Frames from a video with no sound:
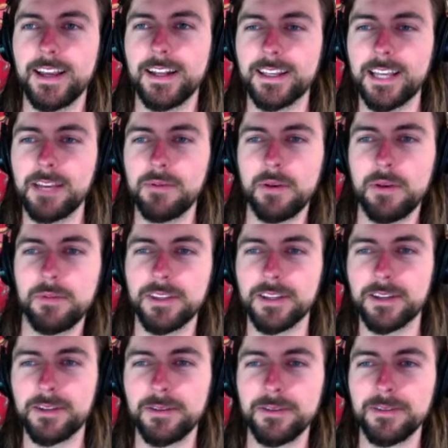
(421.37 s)
I came up with a
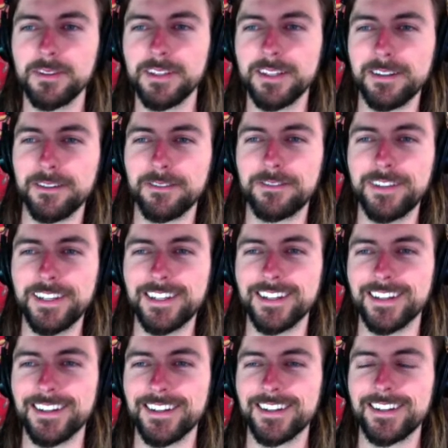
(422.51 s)
cool little
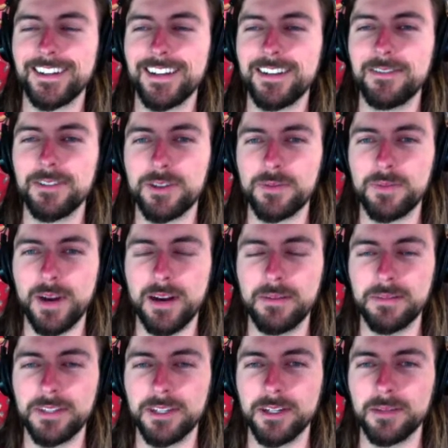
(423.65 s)
figure, which you
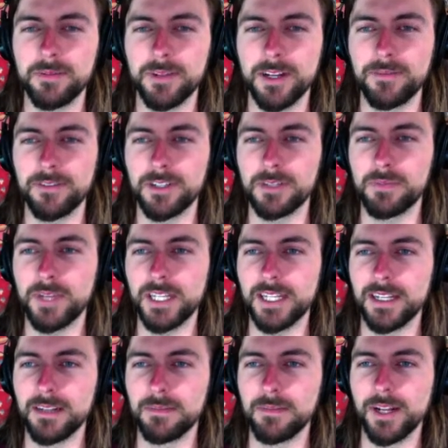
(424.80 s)
probably heard when I first played
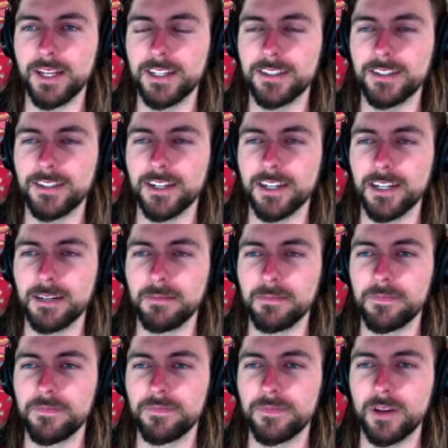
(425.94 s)
it, but I'm going to turn it up.
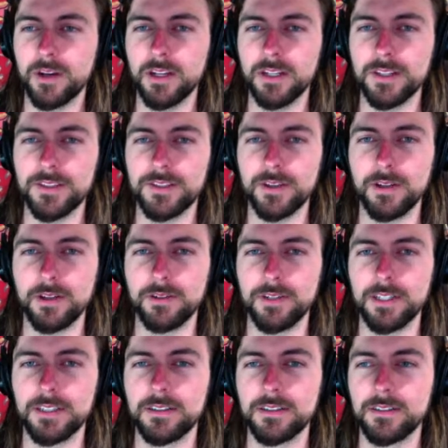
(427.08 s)
I'm going to solo
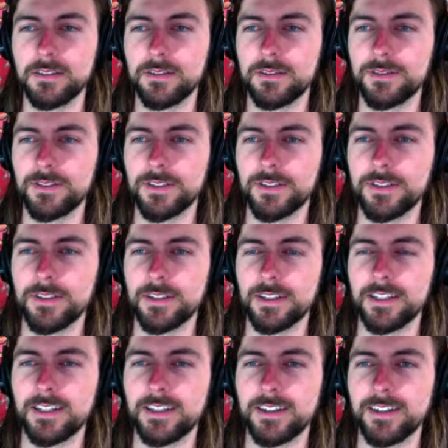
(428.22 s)
it just so you
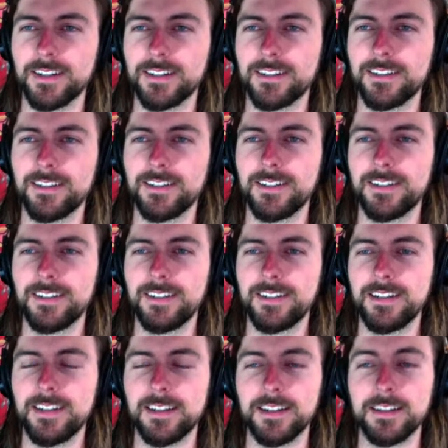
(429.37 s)
can hear it.
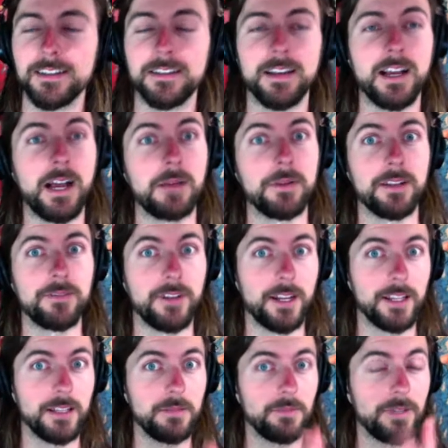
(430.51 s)
And I'm not a
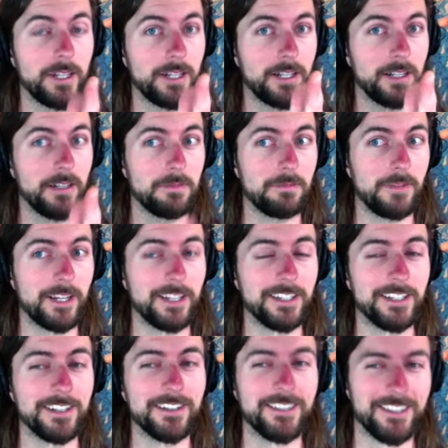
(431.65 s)
violin player, mind
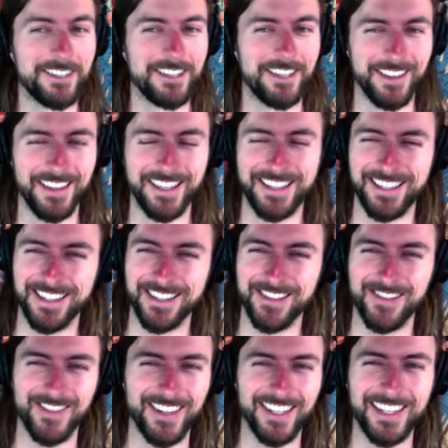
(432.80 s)
you. This is
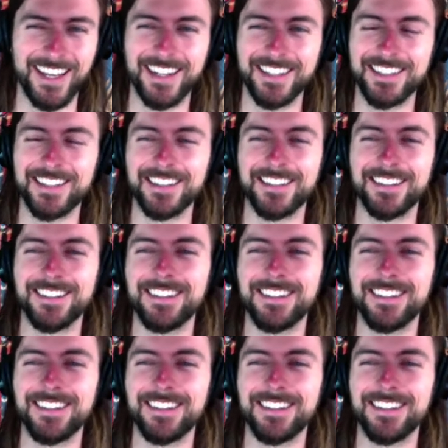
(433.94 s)
really out of tune.